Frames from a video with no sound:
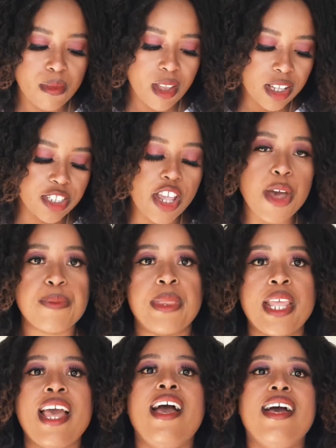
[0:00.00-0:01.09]
So,
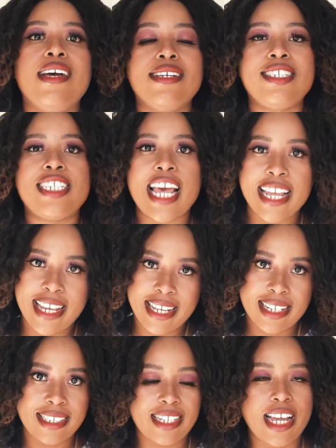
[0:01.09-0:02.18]

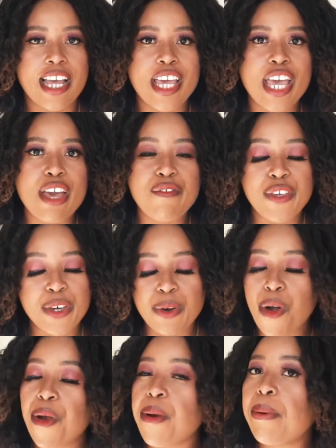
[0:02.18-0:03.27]
second, if you
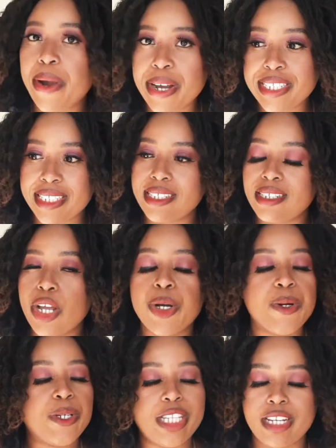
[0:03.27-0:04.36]
are a person
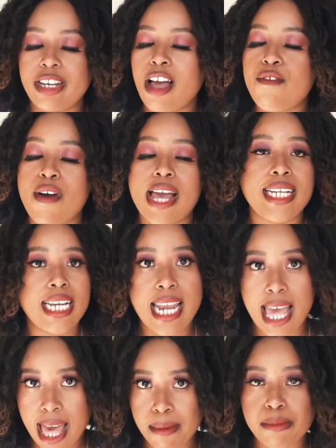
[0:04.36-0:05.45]
who did not find a
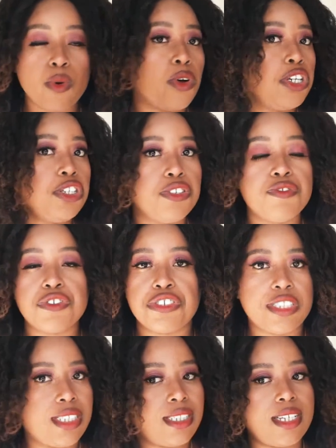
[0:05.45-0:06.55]
lab or
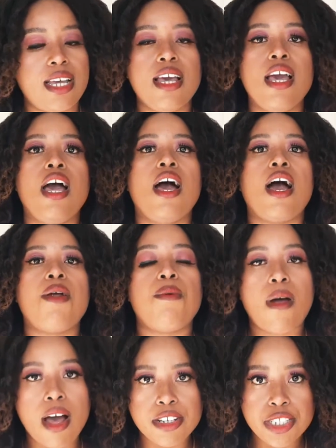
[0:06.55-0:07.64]
university
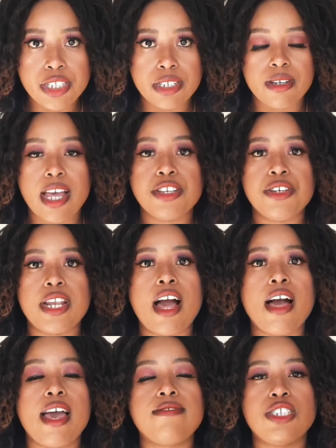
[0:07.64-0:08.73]
around you and you now
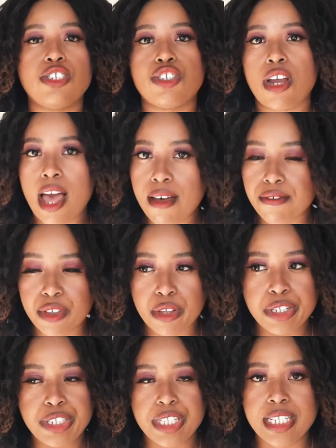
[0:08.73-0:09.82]
have to travel
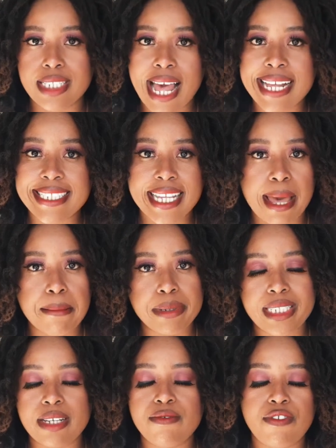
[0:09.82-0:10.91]
to the science
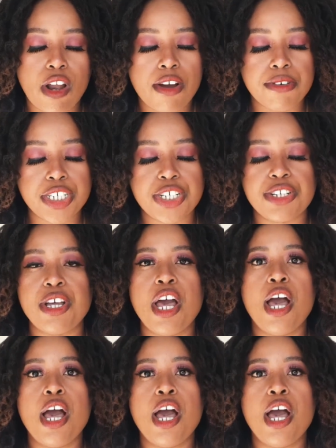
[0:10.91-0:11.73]
campus in Florida,